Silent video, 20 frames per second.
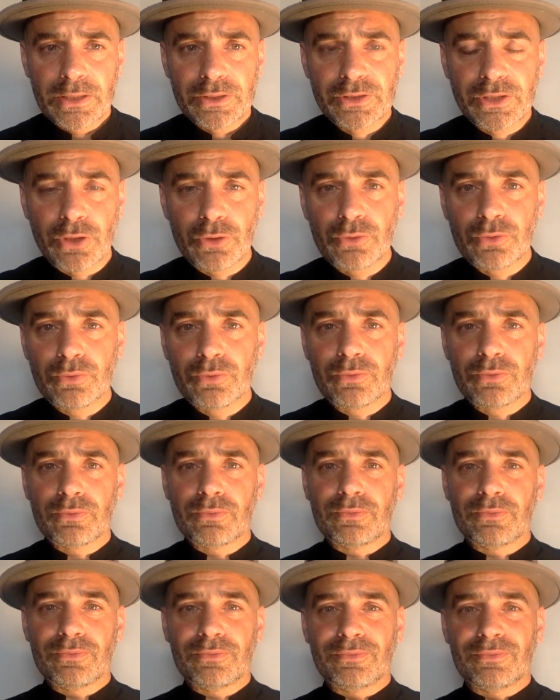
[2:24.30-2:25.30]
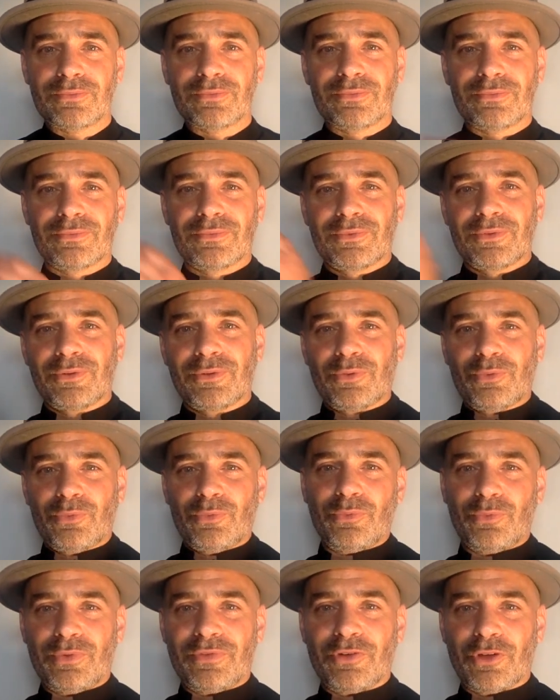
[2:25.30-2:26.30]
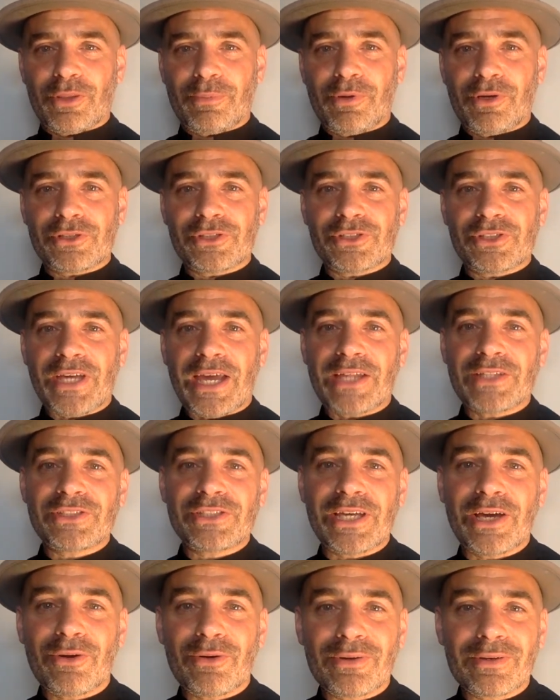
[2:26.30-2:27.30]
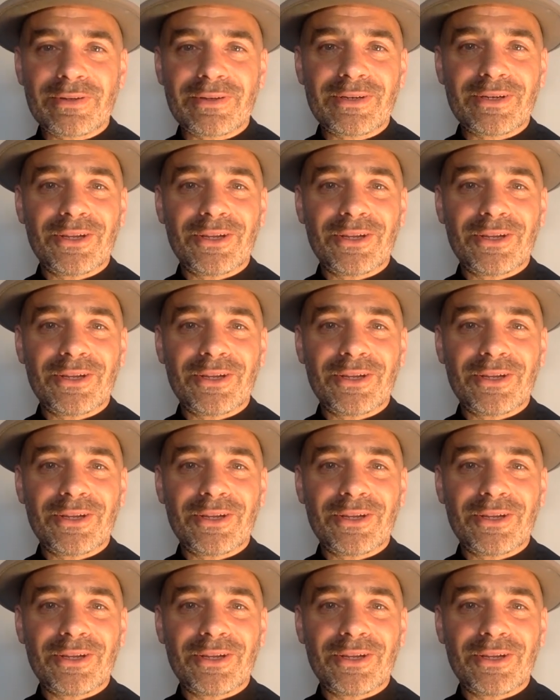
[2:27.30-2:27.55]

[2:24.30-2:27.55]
So we've got the person's hands out,